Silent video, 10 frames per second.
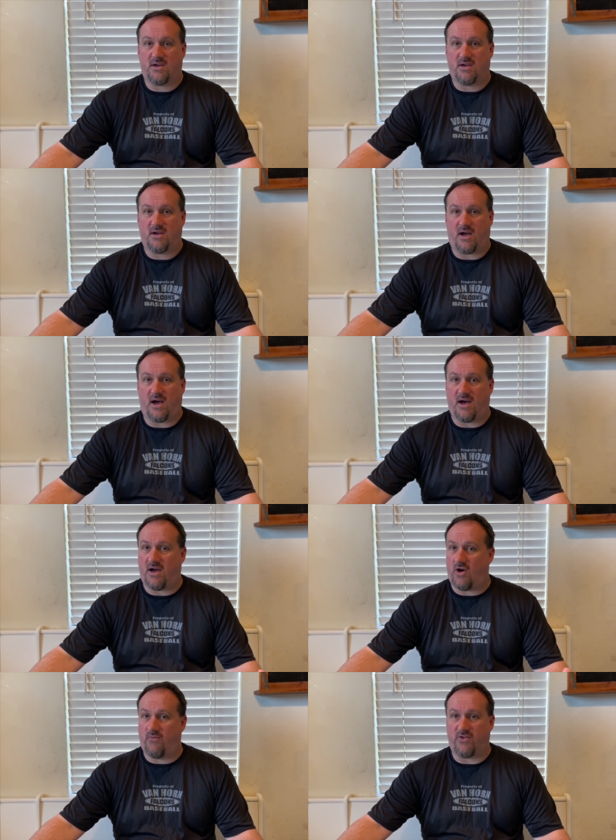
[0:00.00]

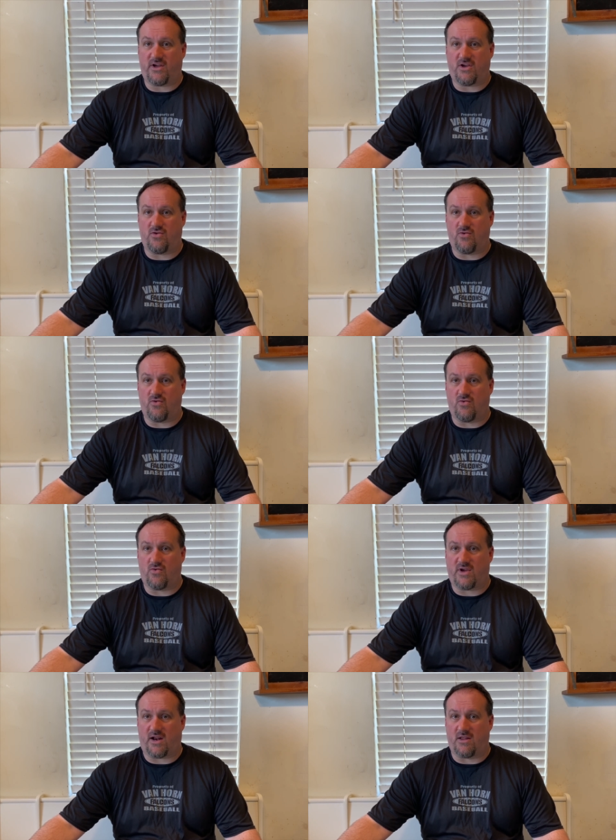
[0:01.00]
Hopefully
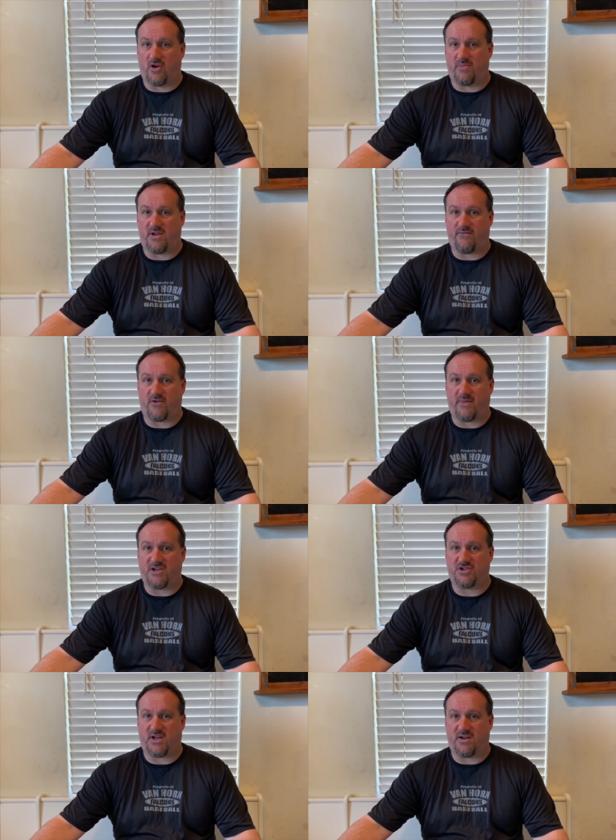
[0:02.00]
you got a little bit of
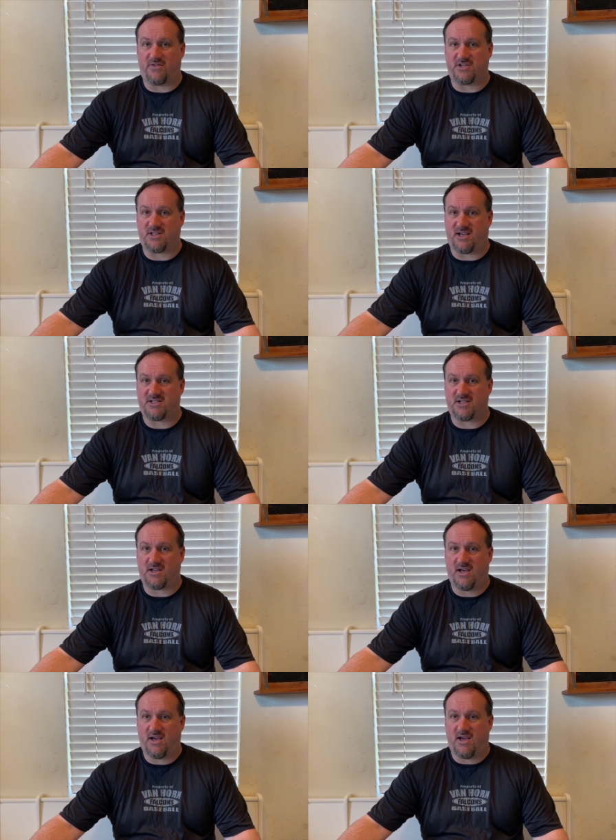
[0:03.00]
information out of this
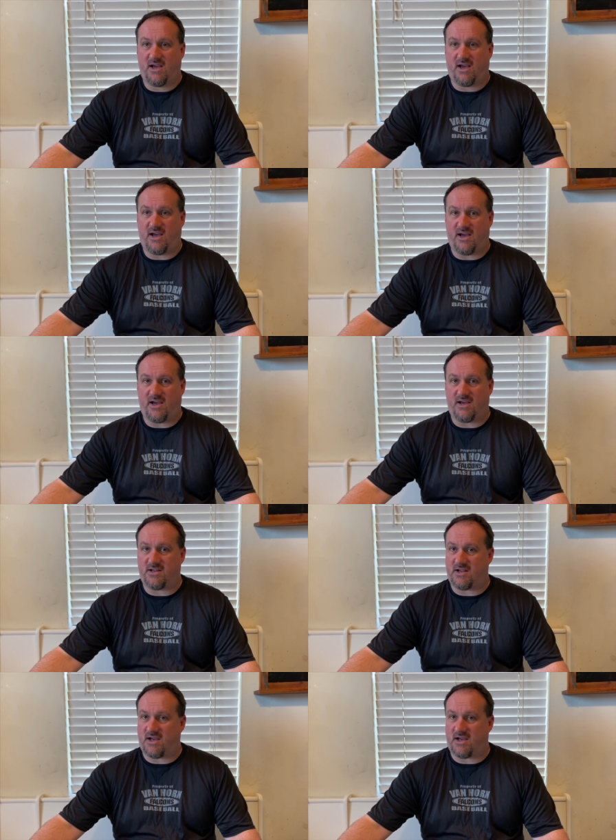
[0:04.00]
lesson, and